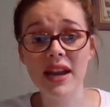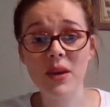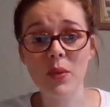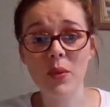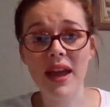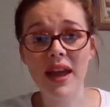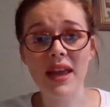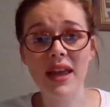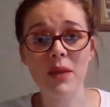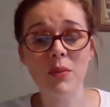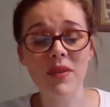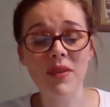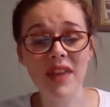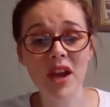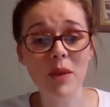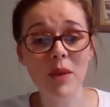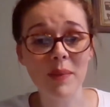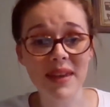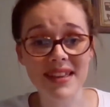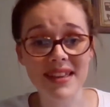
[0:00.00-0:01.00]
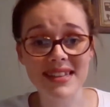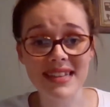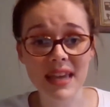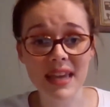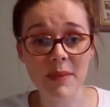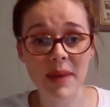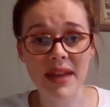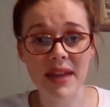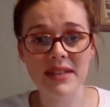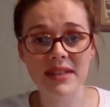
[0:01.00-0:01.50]
away and without being
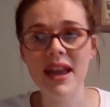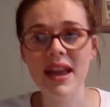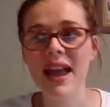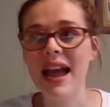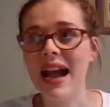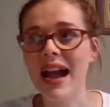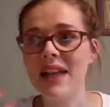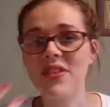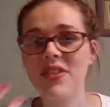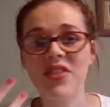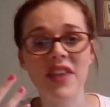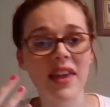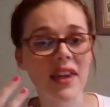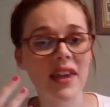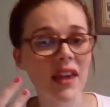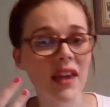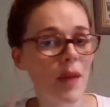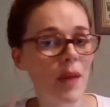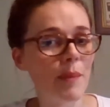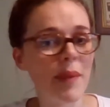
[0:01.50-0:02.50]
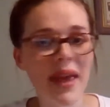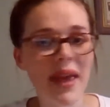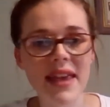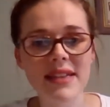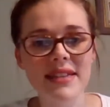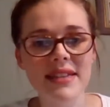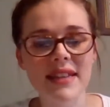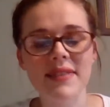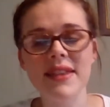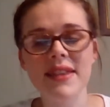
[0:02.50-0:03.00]
timid, I'd think,
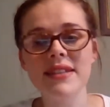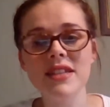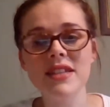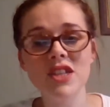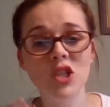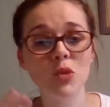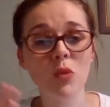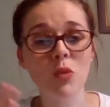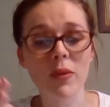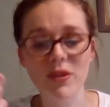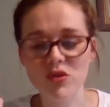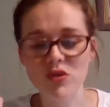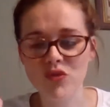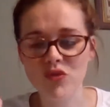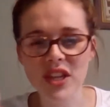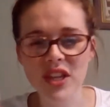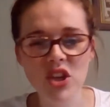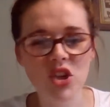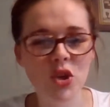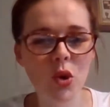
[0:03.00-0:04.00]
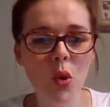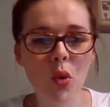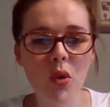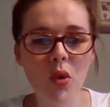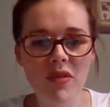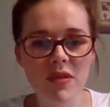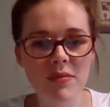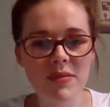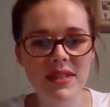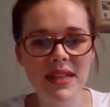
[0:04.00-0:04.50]
amazing. This is someone that's really sure
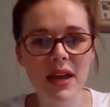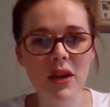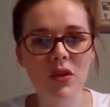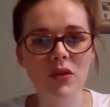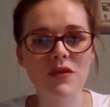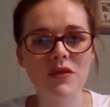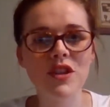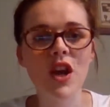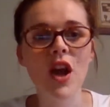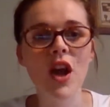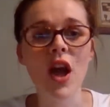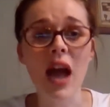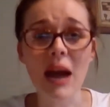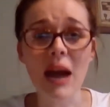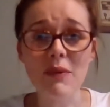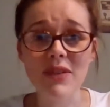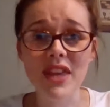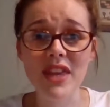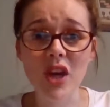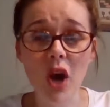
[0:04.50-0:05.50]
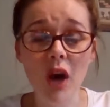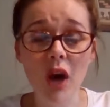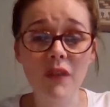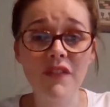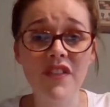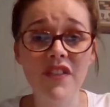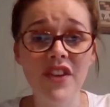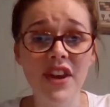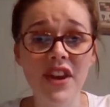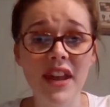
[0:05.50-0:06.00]
of themselves and really
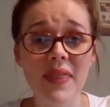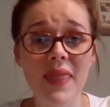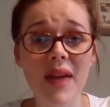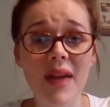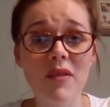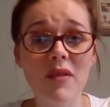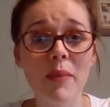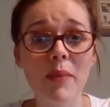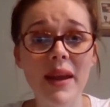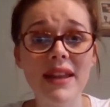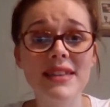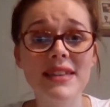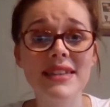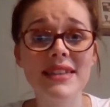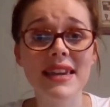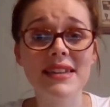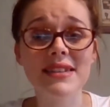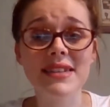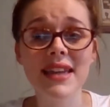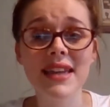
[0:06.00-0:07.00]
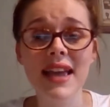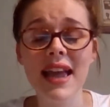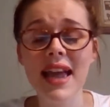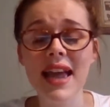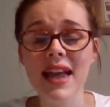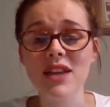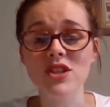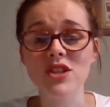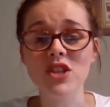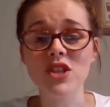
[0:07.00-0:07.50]
confident in their abilities.
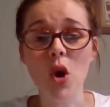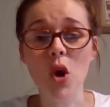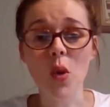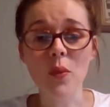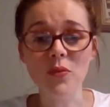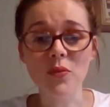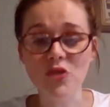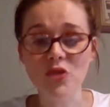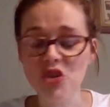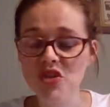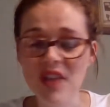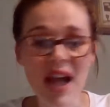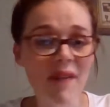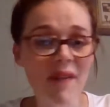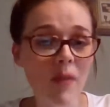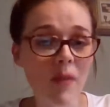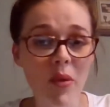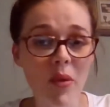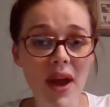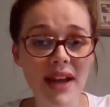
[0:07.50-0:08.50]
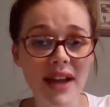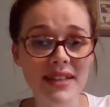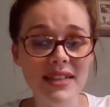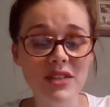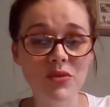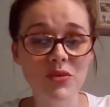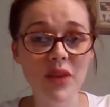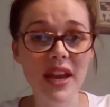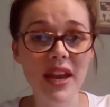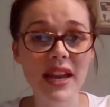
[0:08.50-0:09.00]
So just have a
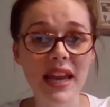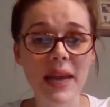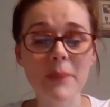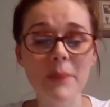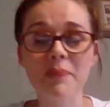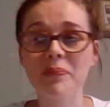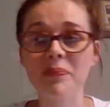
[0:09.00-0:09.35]
practice, really.